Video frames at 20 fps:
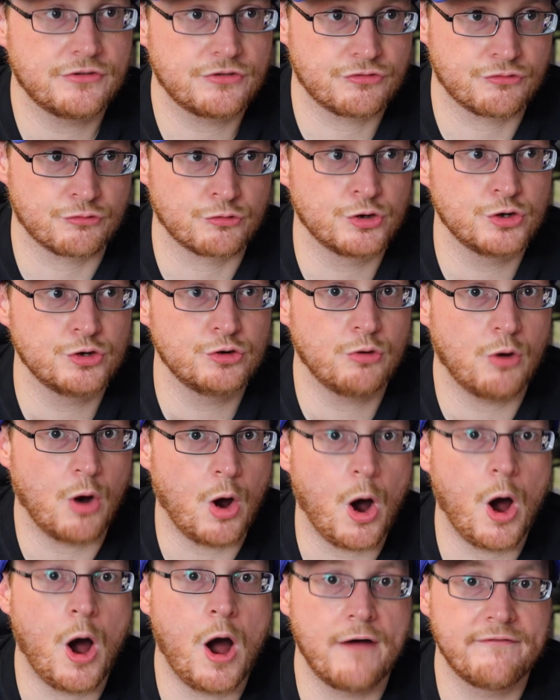threw
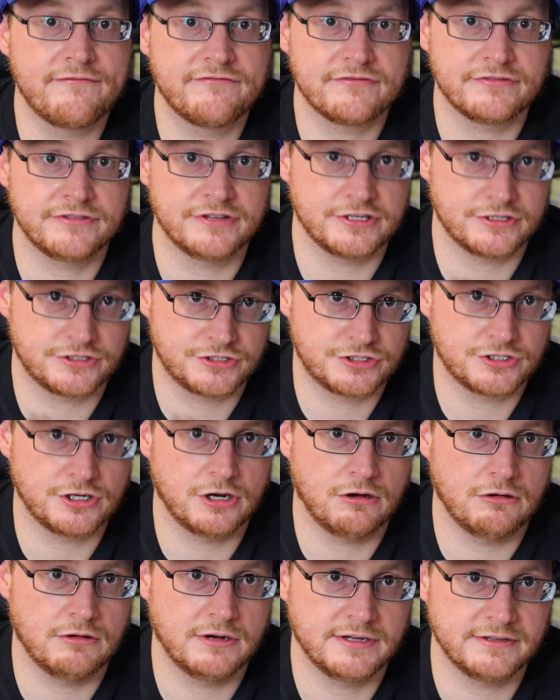off this show,